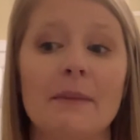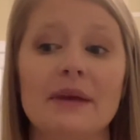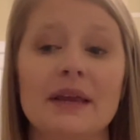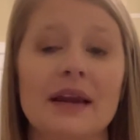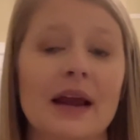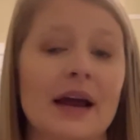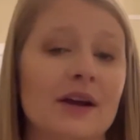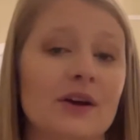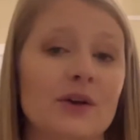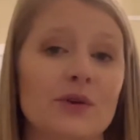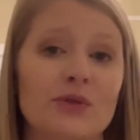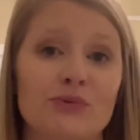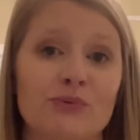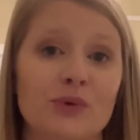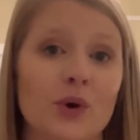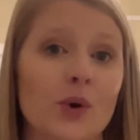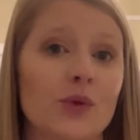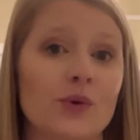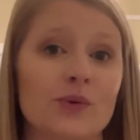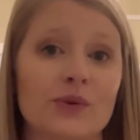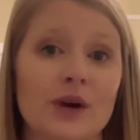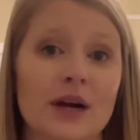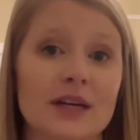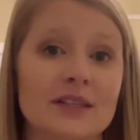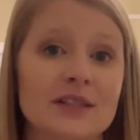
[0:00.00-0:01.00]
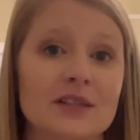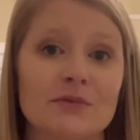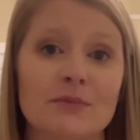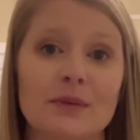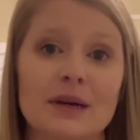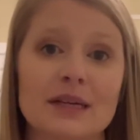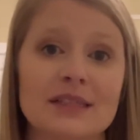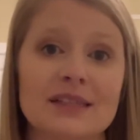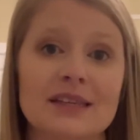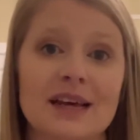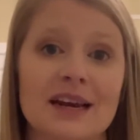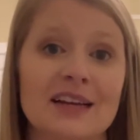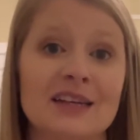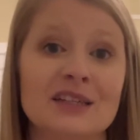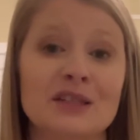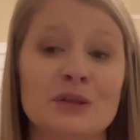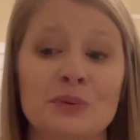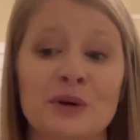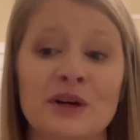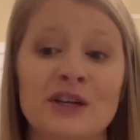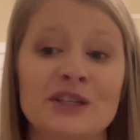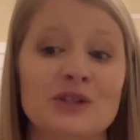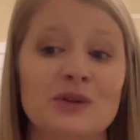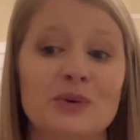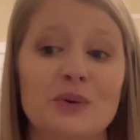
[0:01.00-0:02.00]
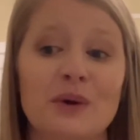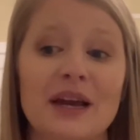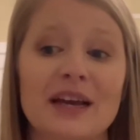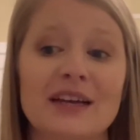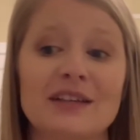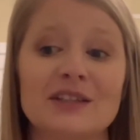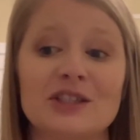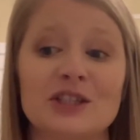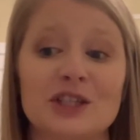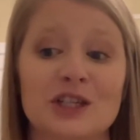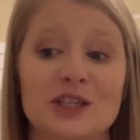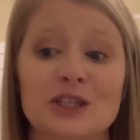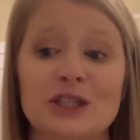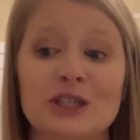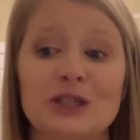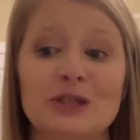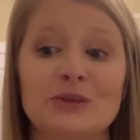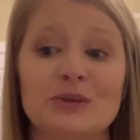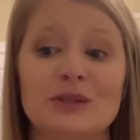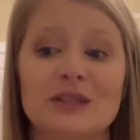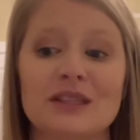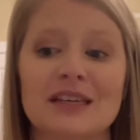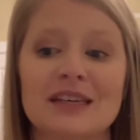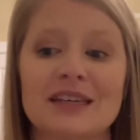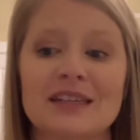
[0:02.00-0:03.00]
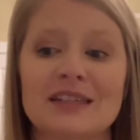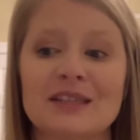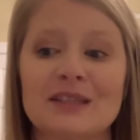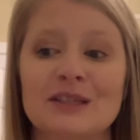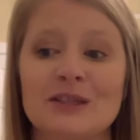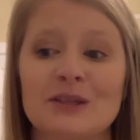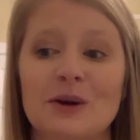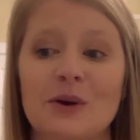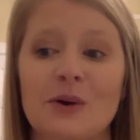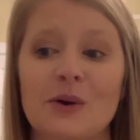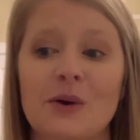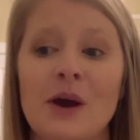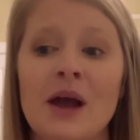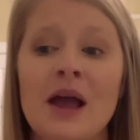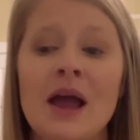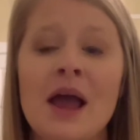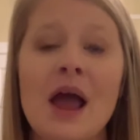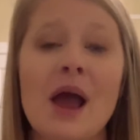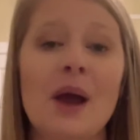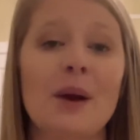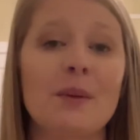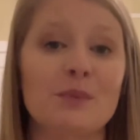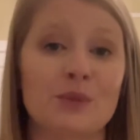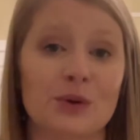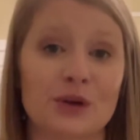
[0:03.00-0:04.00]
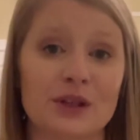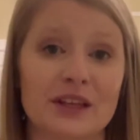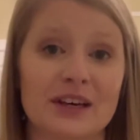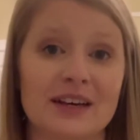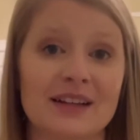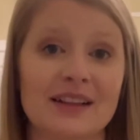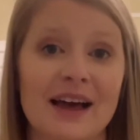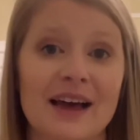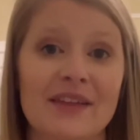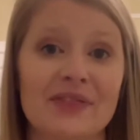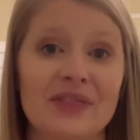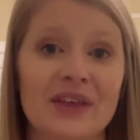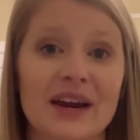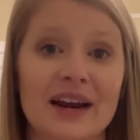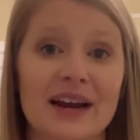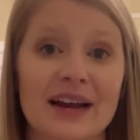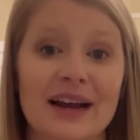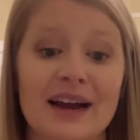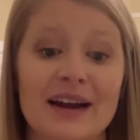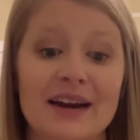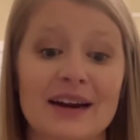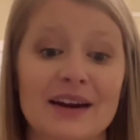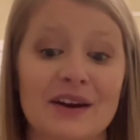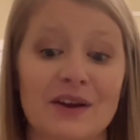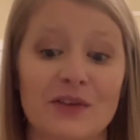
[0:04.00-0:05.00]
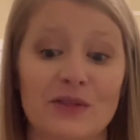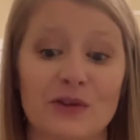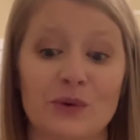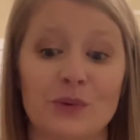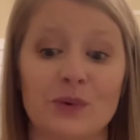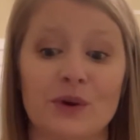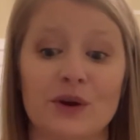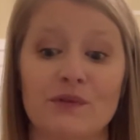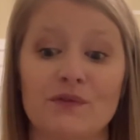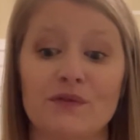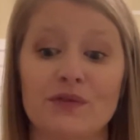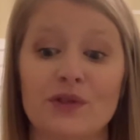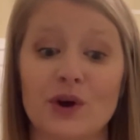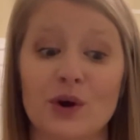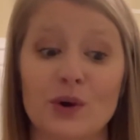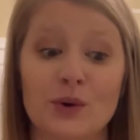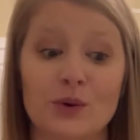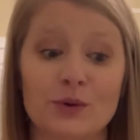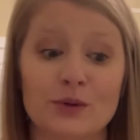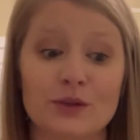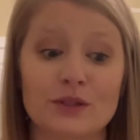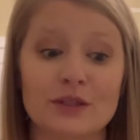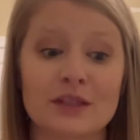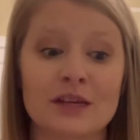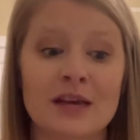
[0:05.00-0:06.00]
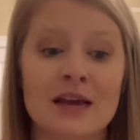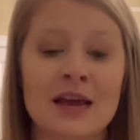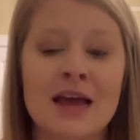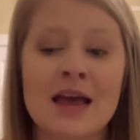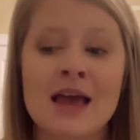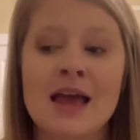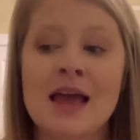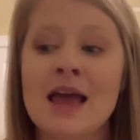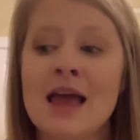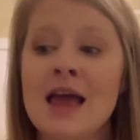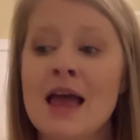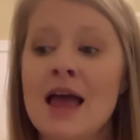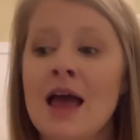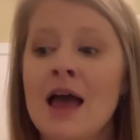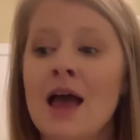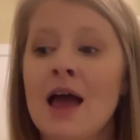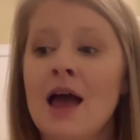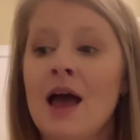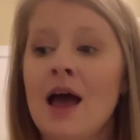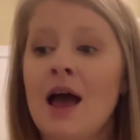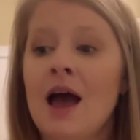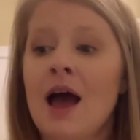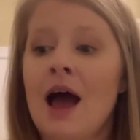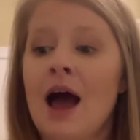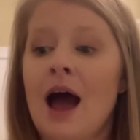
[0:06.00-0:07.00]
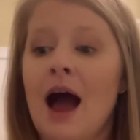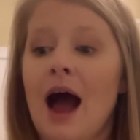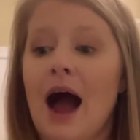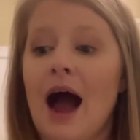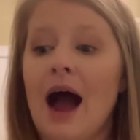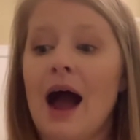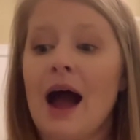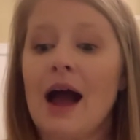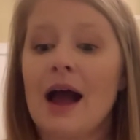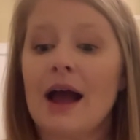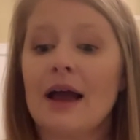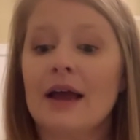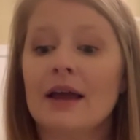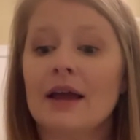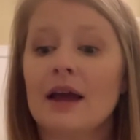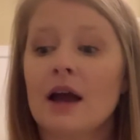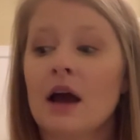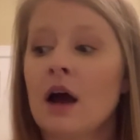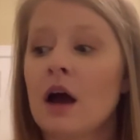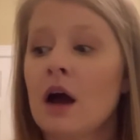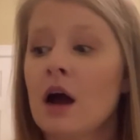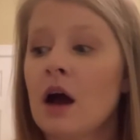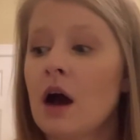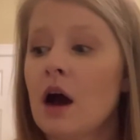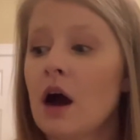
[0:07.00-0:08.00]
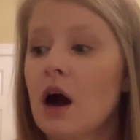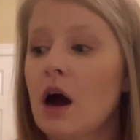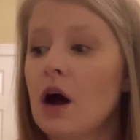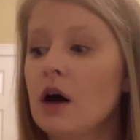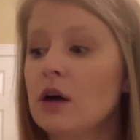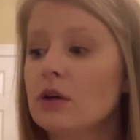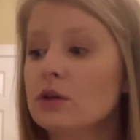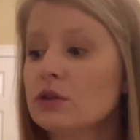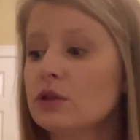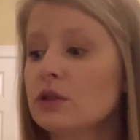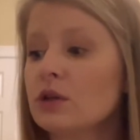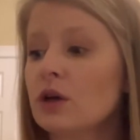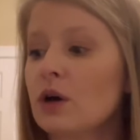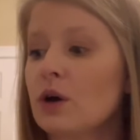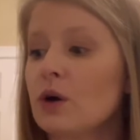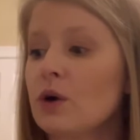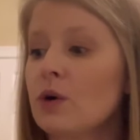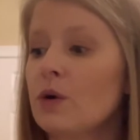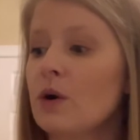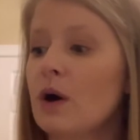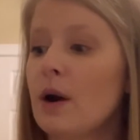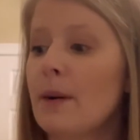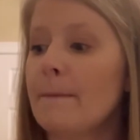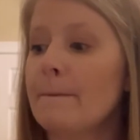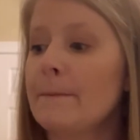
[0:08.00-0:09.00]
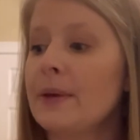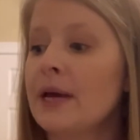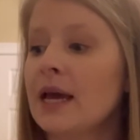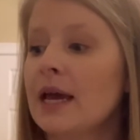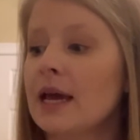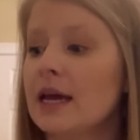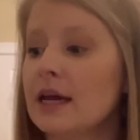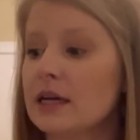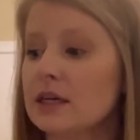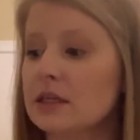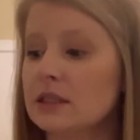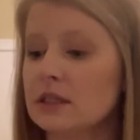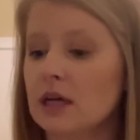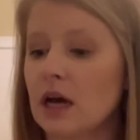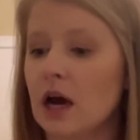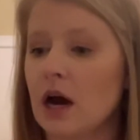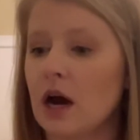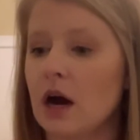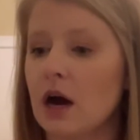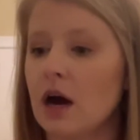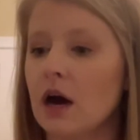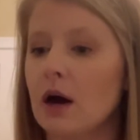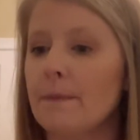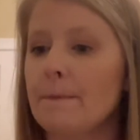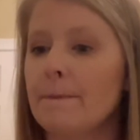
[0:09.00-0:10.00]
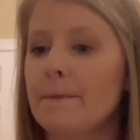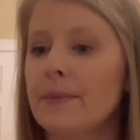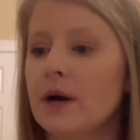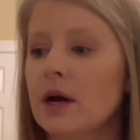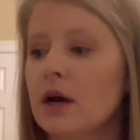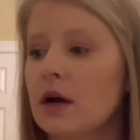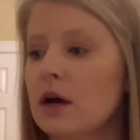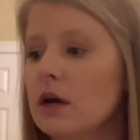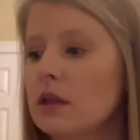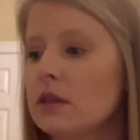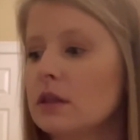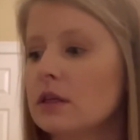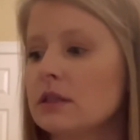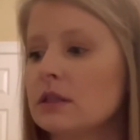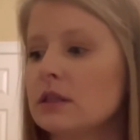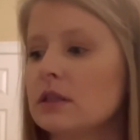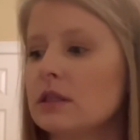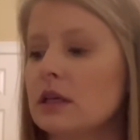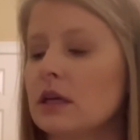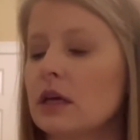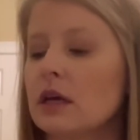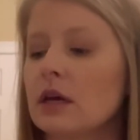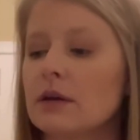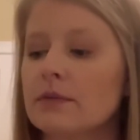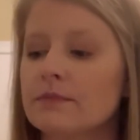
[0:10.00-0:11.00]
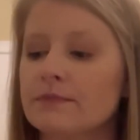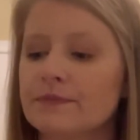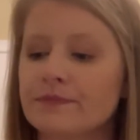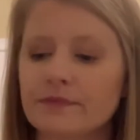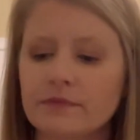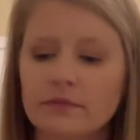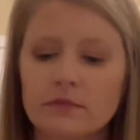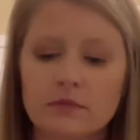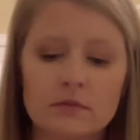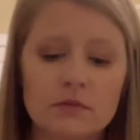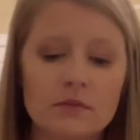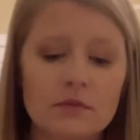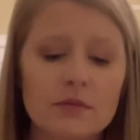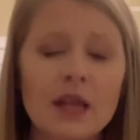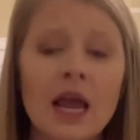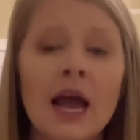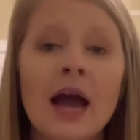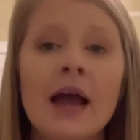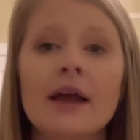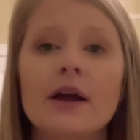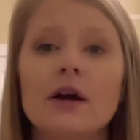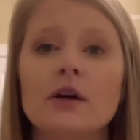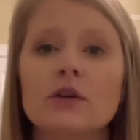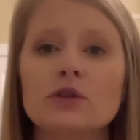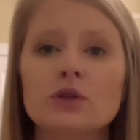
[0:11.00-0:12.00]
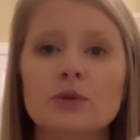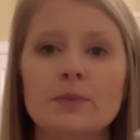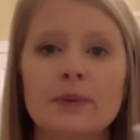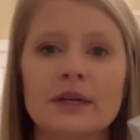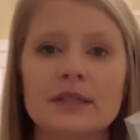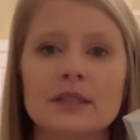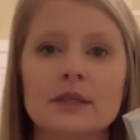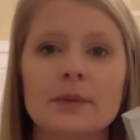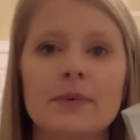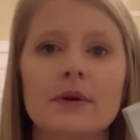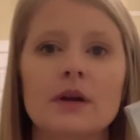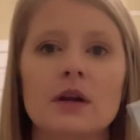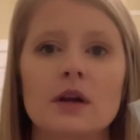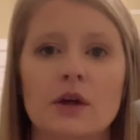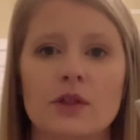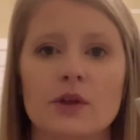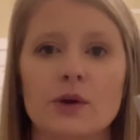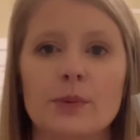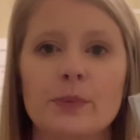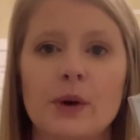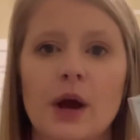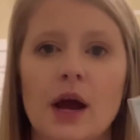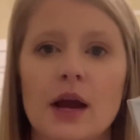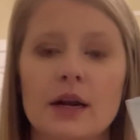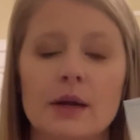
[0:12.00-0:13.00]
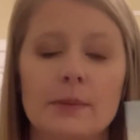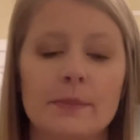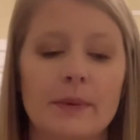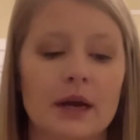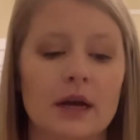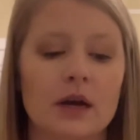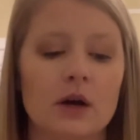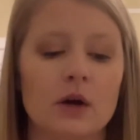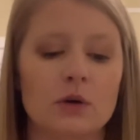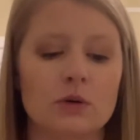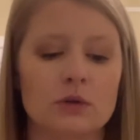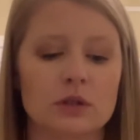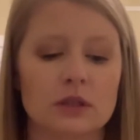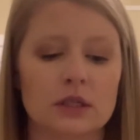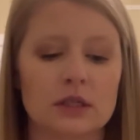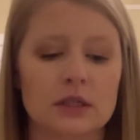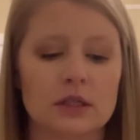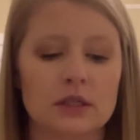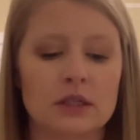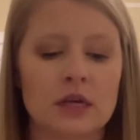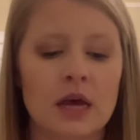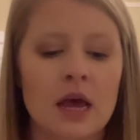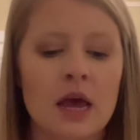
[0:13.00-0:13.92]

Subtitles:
could throw the rest of my setting sprays away and just use this, so I'm really glad that I got another one of those. I also picked up, I also picked up another product by COSSIS.